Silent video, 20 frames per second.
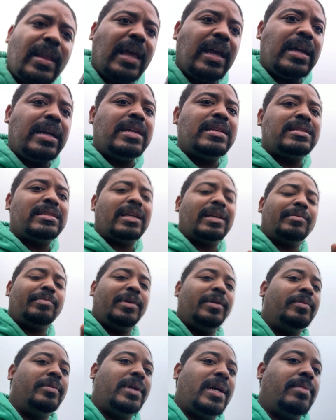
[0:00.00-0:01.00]
Because, like,
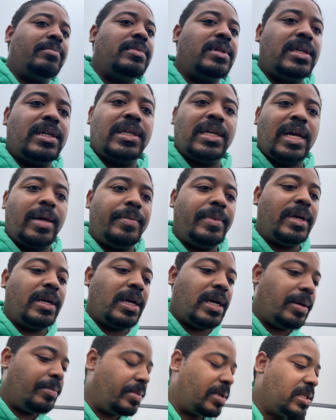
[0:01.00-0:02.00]
people kept, like, coming
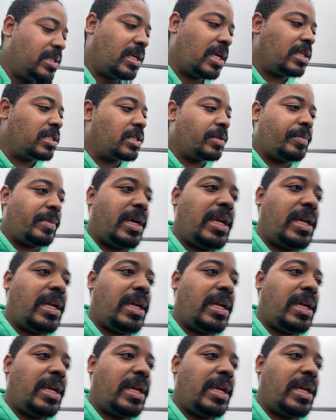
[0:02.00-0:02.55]
up and touching me.